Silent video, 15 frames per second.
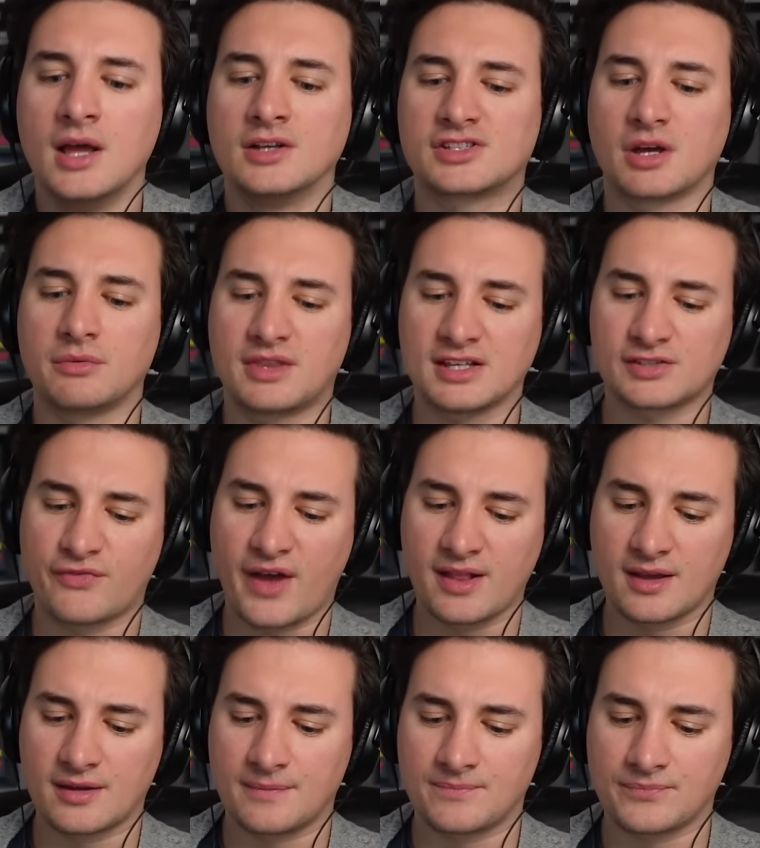So this
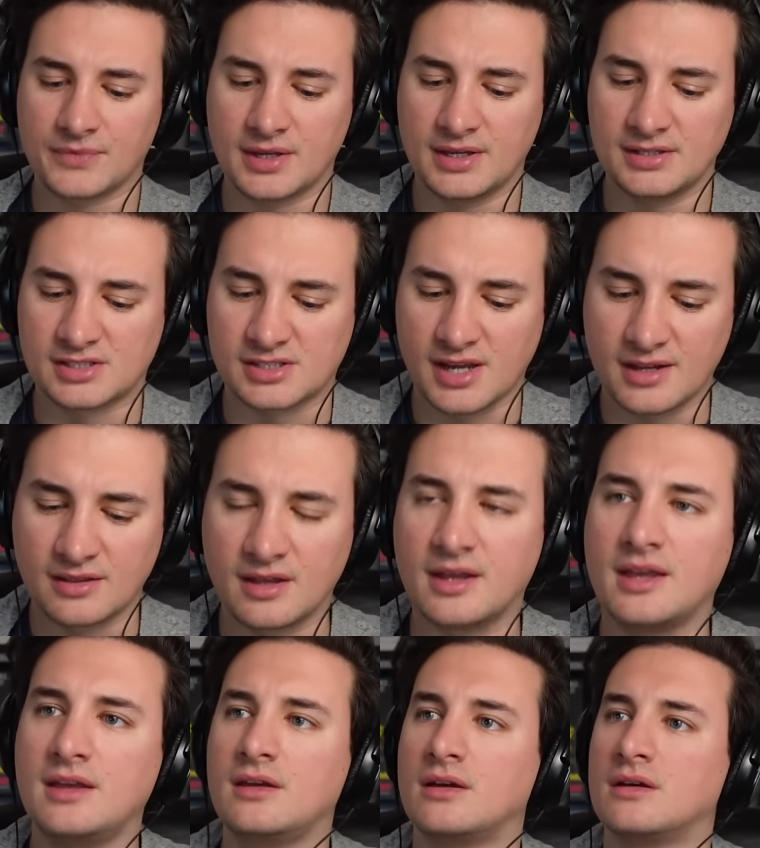fella is saying that
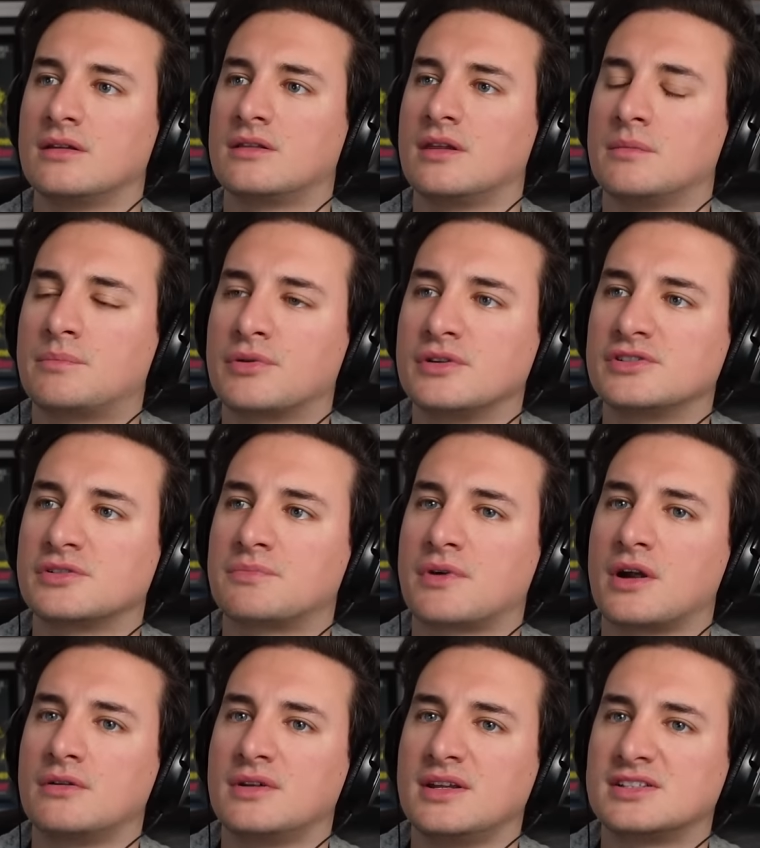he heard that Bruiser
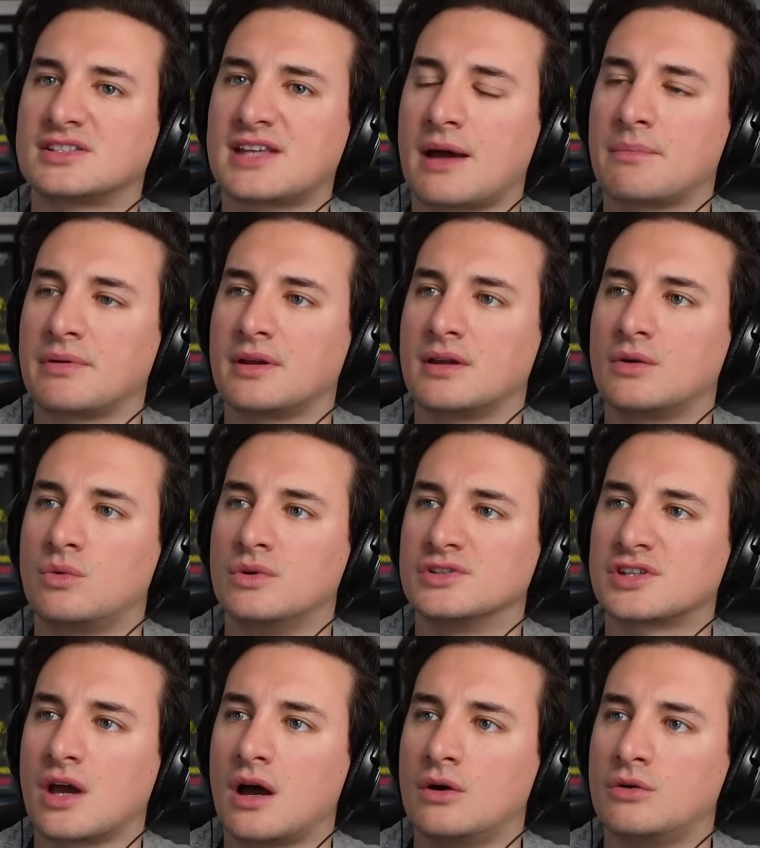Brody's stabbing
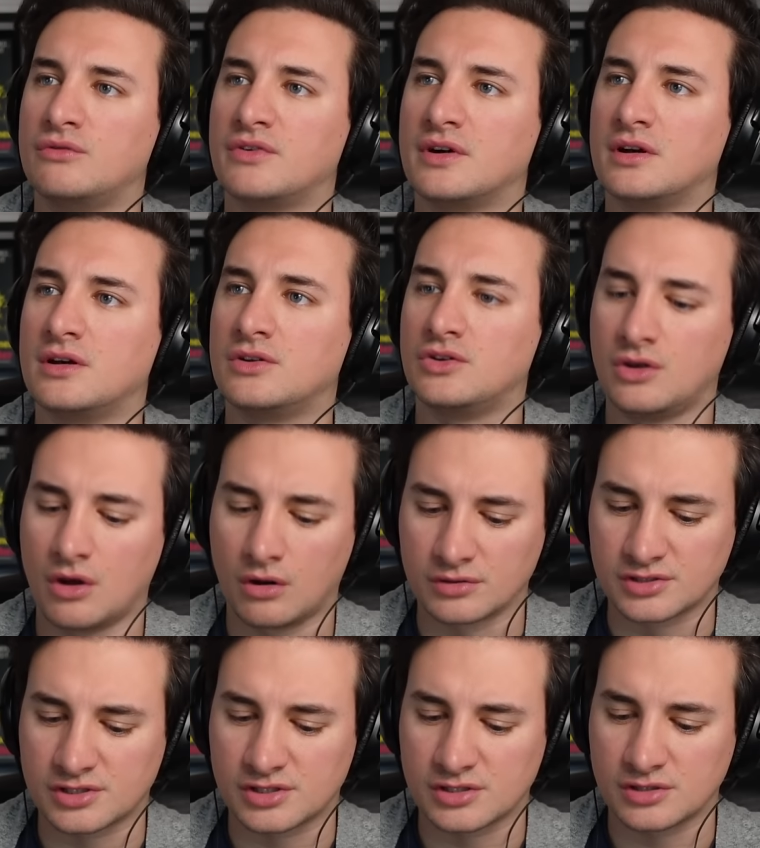was over
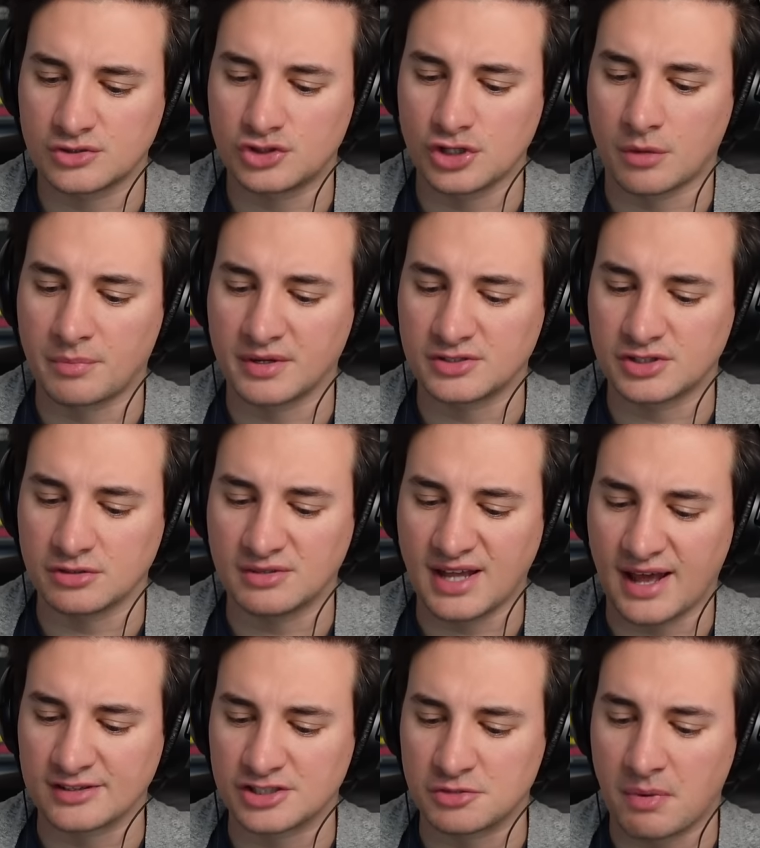not jobbing to
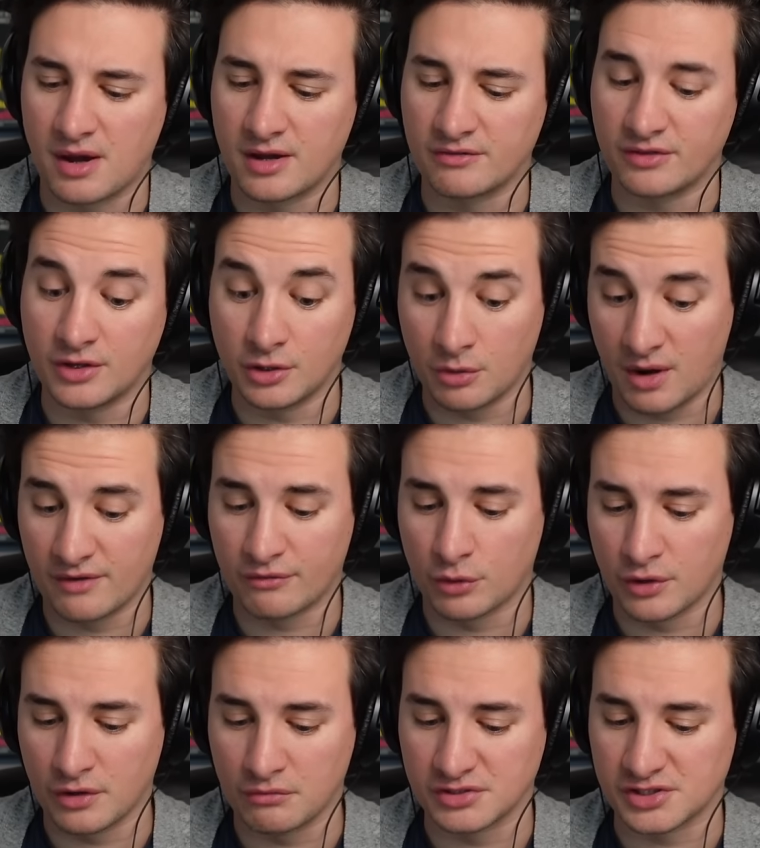Dan Spivey, who I've
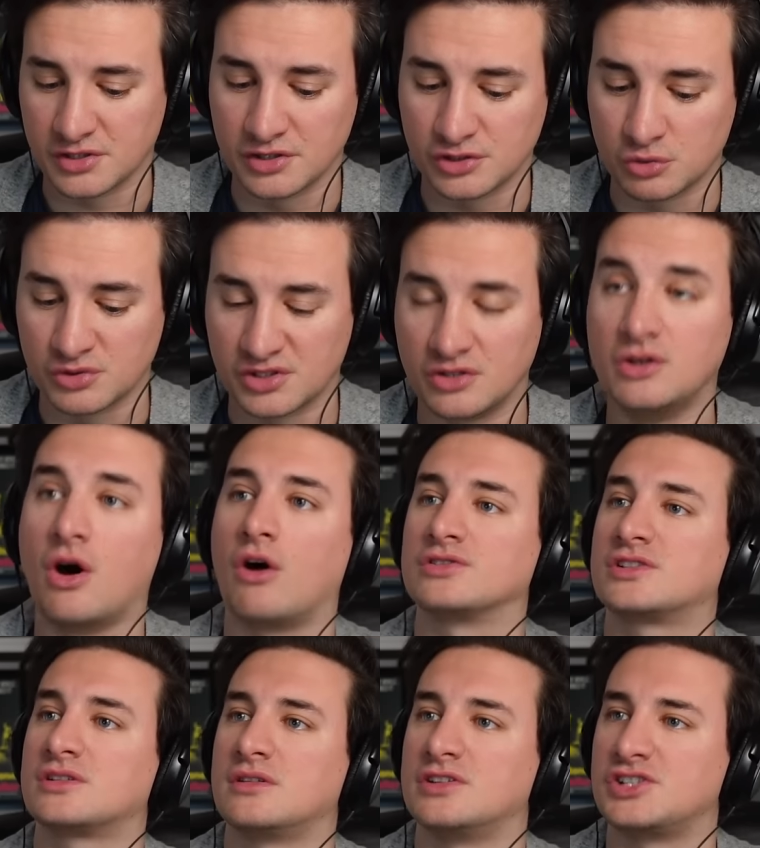already researched was
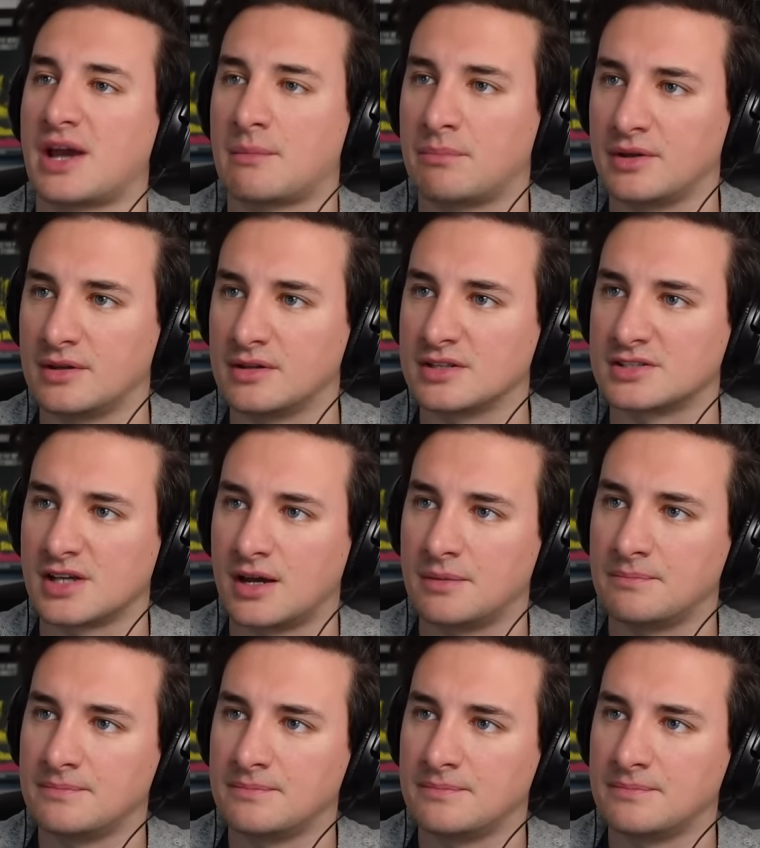not the champion at the time.